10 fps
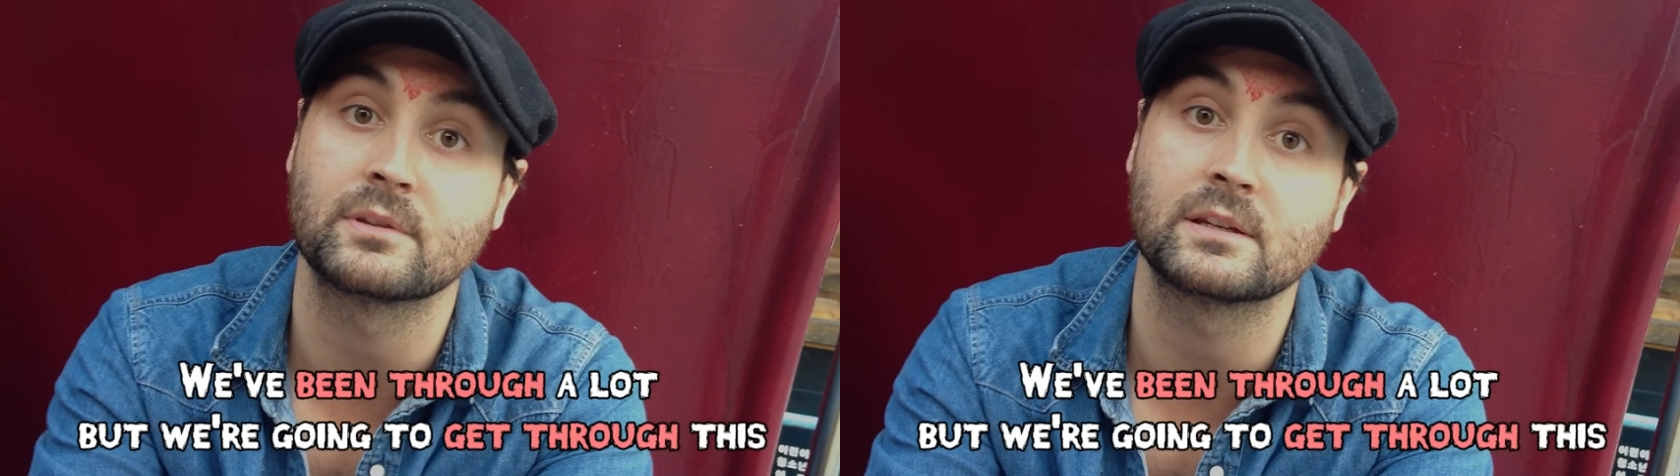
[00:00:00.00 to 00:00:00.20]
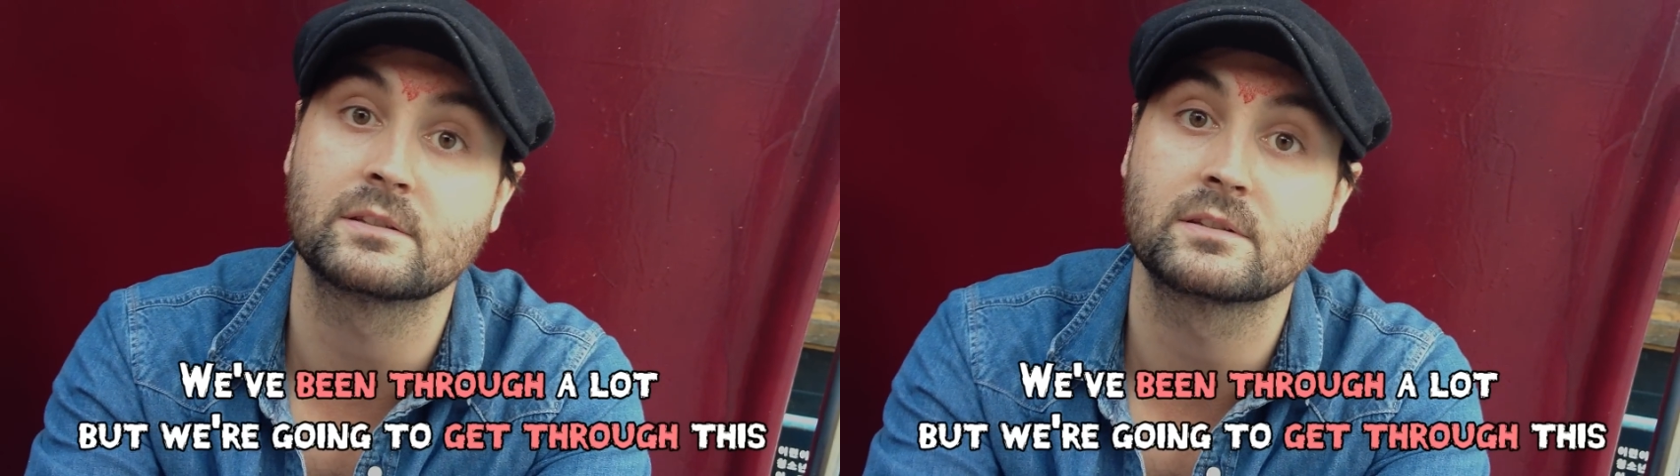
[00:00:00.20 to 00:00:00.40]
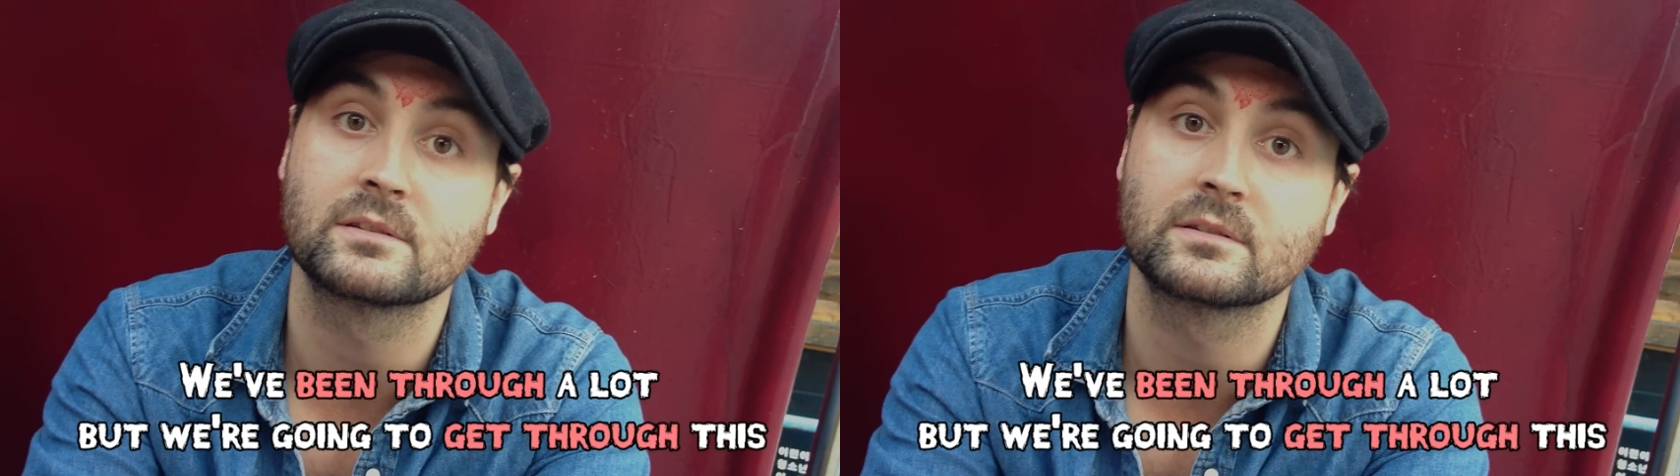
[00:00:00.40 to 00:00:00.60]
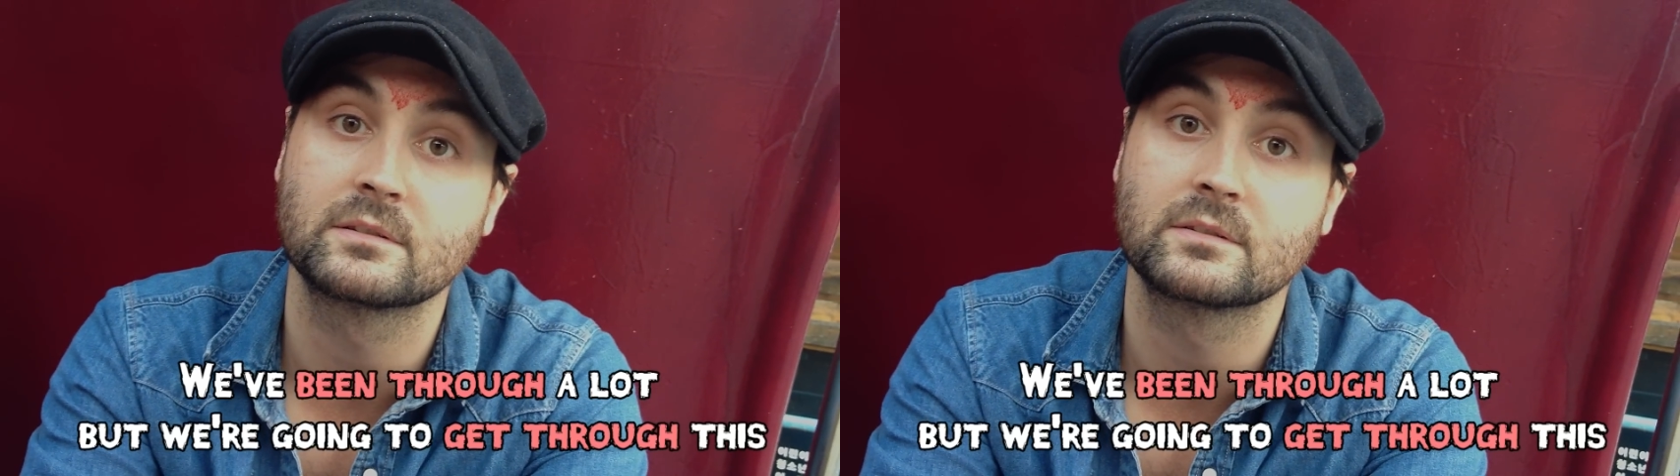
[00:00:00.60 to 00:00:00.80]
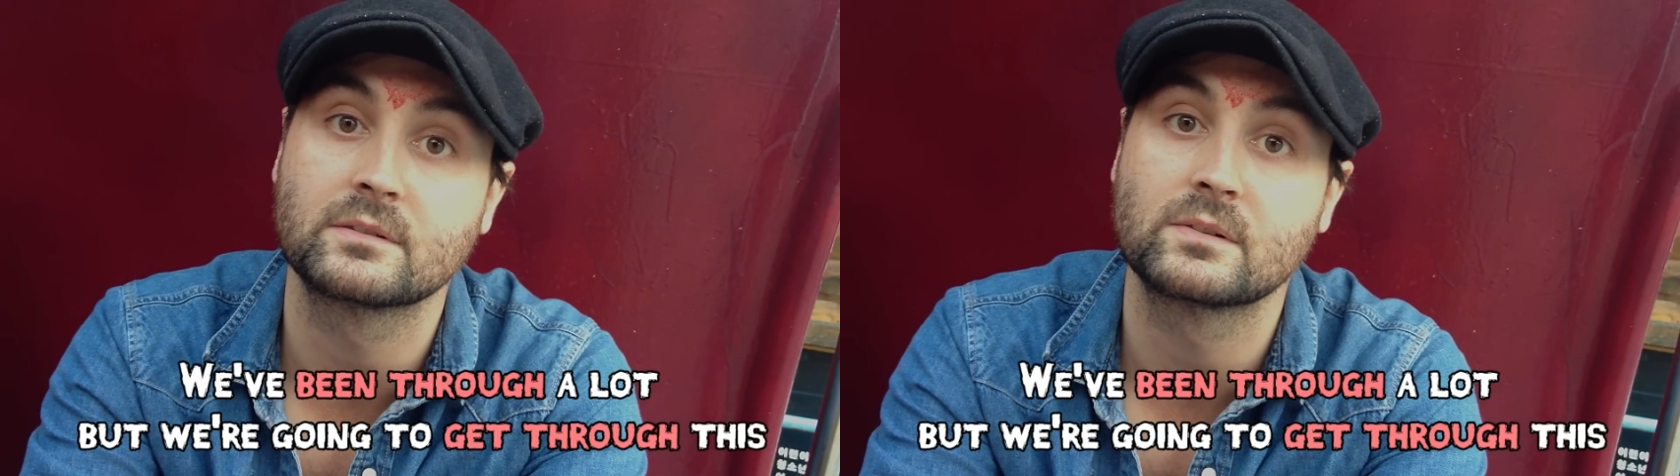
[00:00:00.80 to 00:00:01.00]
this.
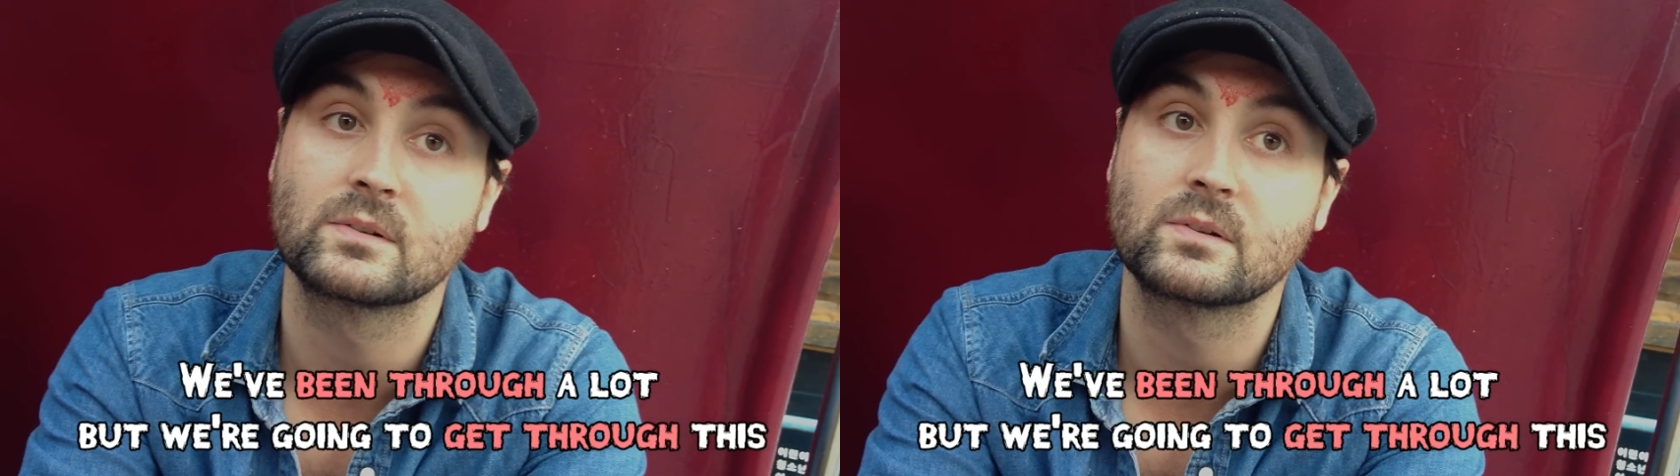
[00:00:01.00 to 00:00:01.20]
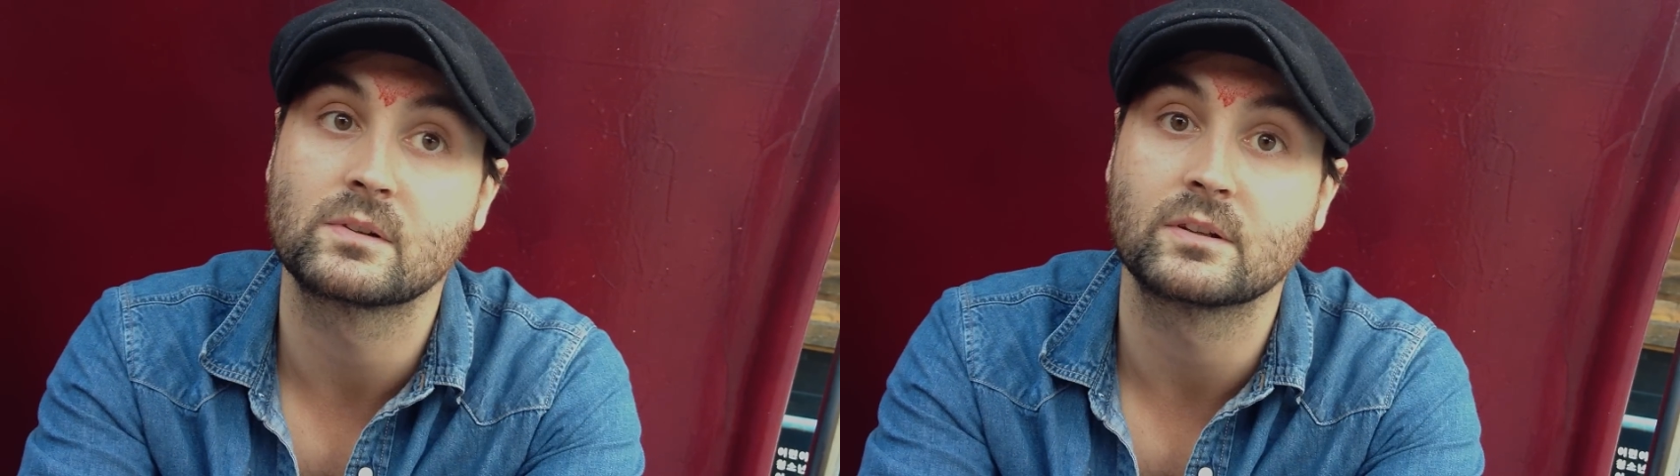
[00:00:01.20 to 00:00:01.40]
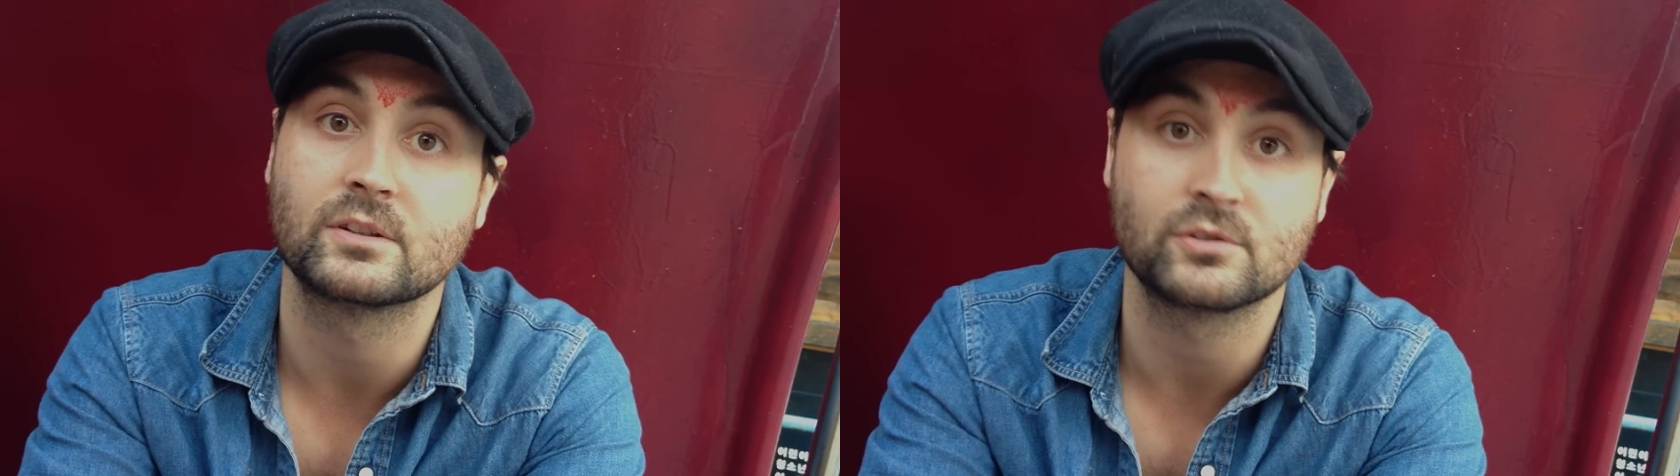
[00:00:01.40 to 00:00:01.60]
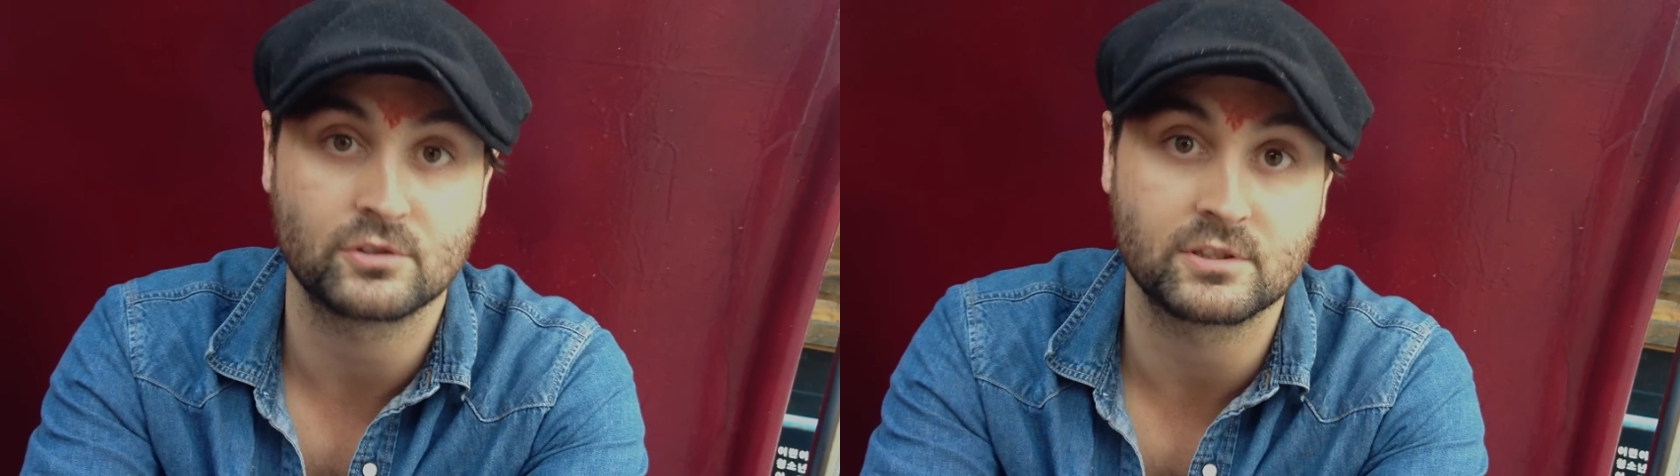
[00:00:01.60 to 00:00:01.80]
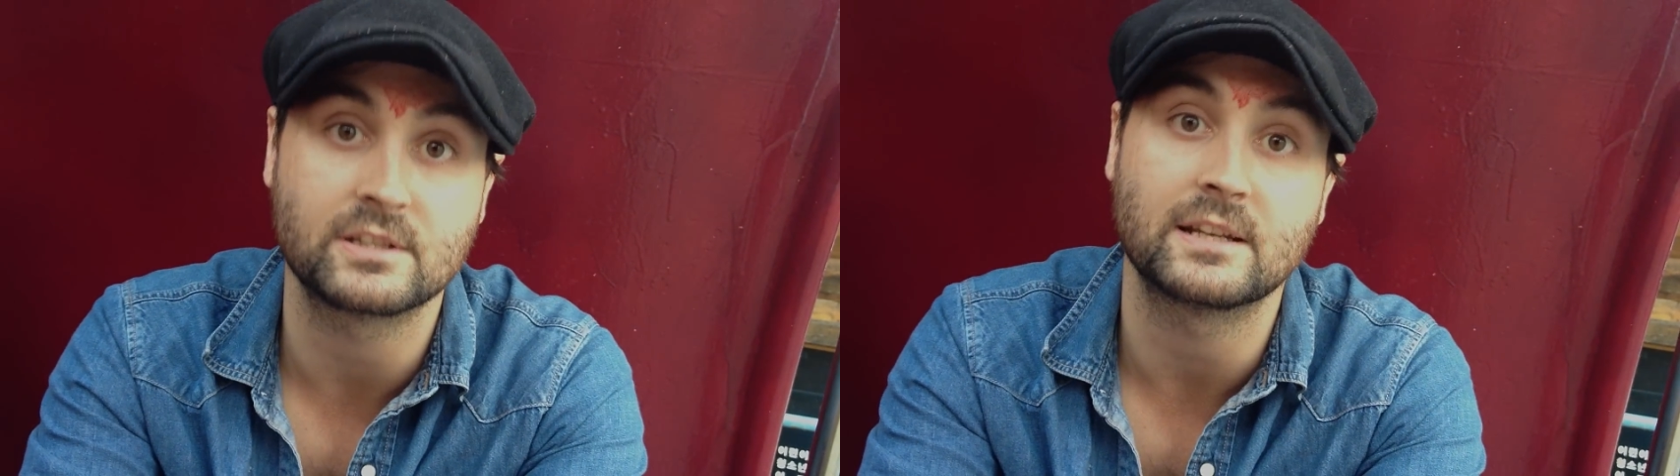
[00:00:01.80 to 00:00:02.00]
You
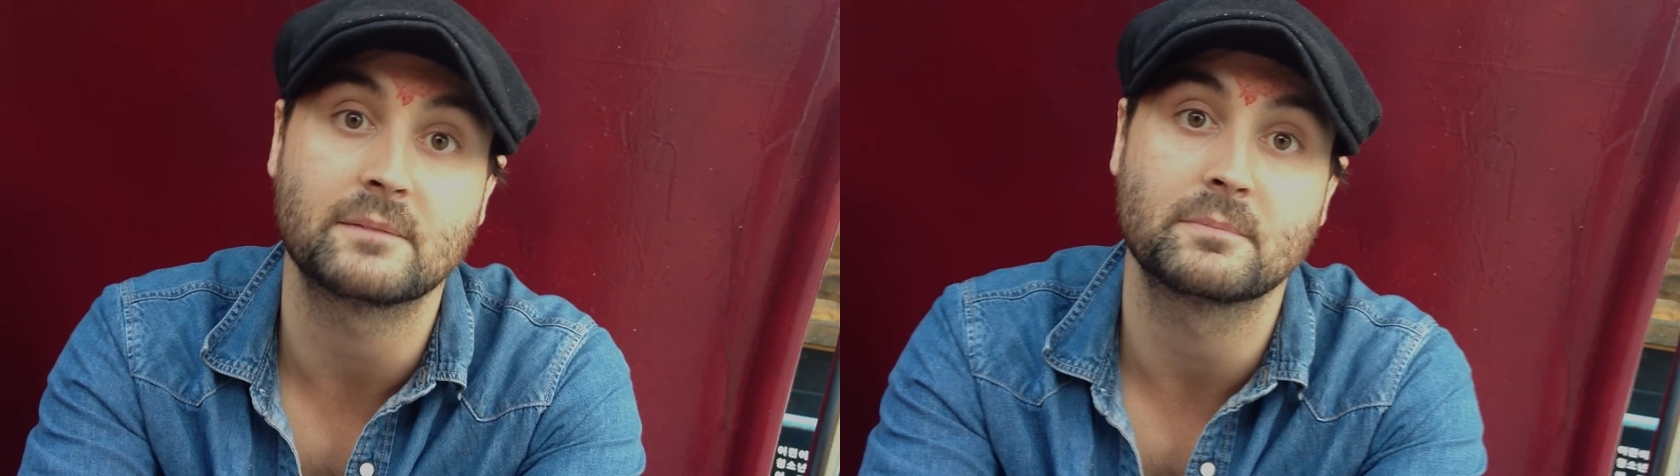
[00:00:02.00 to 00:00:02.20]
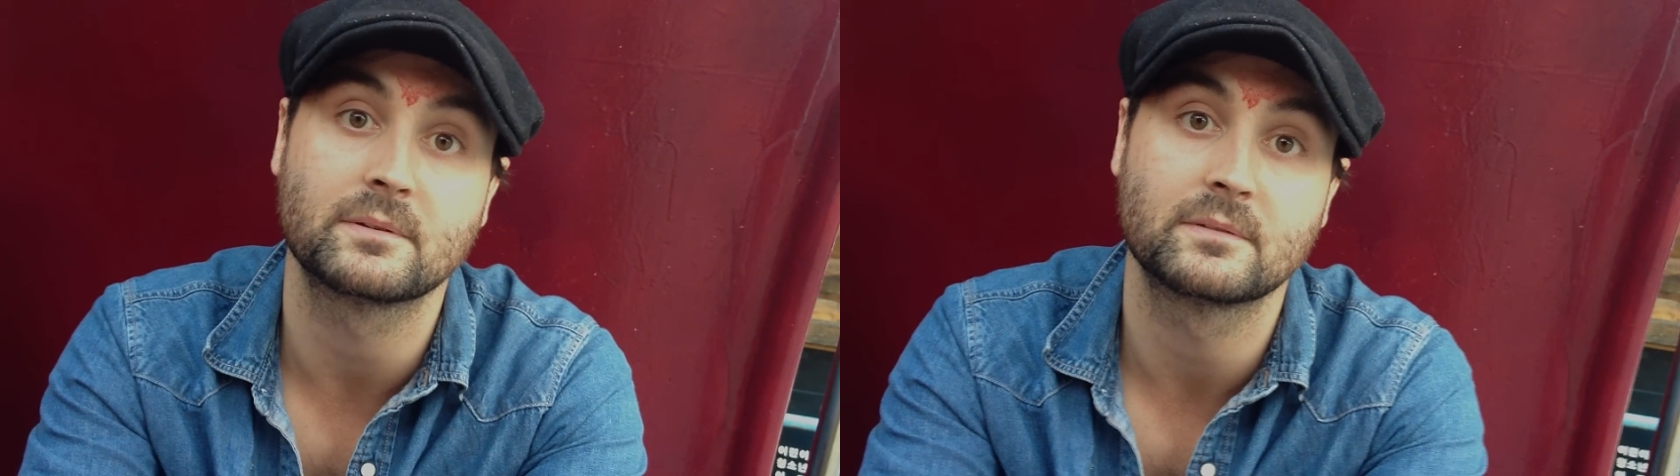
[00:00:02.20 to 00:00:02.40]
should sleep.